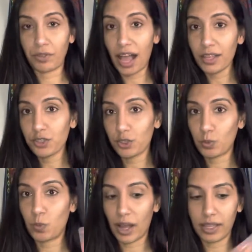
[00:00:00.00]
That's
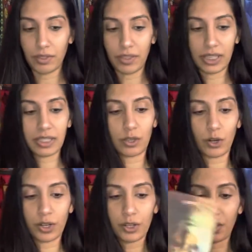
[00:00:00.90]
what this
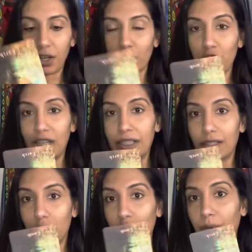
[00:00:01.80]
earth energy
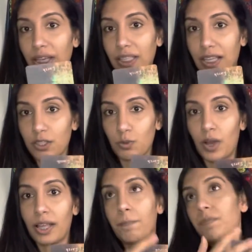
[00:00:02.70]
is doing. That's
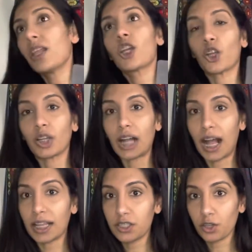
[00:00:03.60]
what your
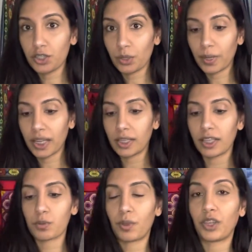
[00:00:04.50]
guides are doing.
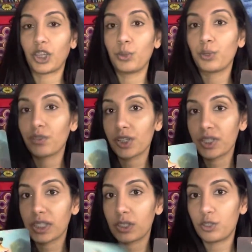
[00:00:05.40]
That's what the
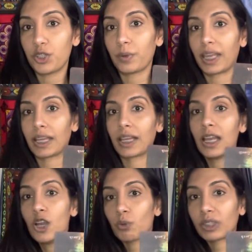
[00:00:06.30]
universe is doing,
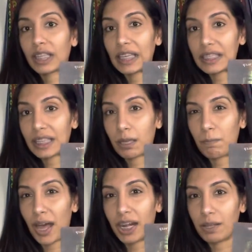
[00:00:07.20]
releasing
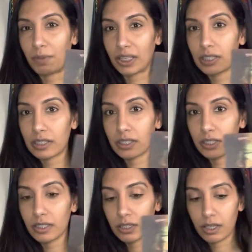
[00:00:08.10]
impediments.
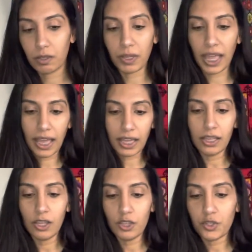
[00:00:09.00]

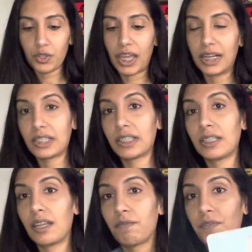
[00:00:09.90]
Okay, so that it
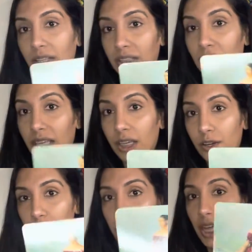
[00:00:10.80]
doesn't affect the
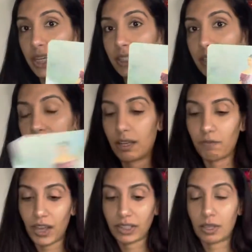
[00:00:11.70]
gear, so that it doesn't
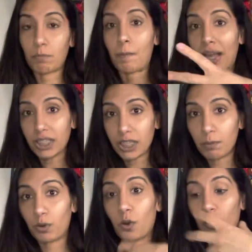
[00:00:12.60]
affect the
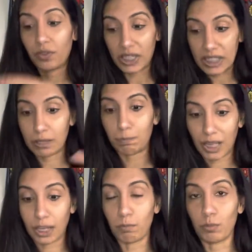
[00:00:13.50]
momentum or, or this
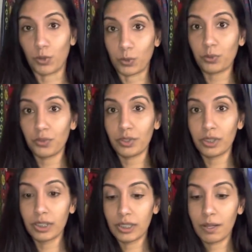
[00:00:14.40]
big move.
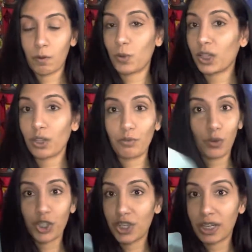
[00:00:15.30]
Wheel of
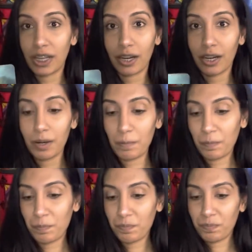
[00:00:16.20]
Fortune here.
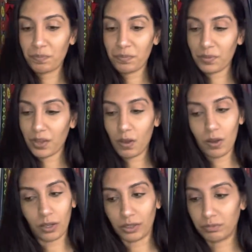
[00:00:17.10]

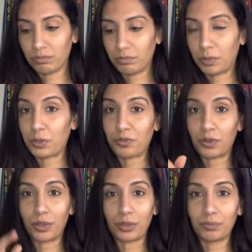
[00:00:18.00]
Oh,
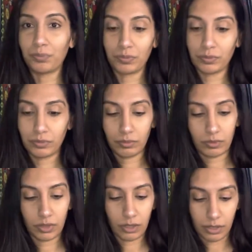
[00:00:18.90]
beautiful.
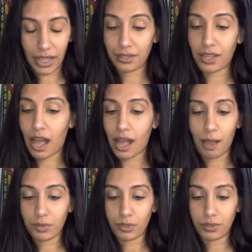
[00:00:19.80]
That's
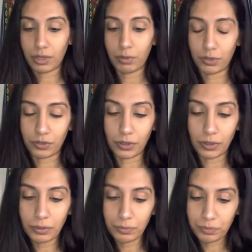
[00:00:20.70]
absolutely beautiful.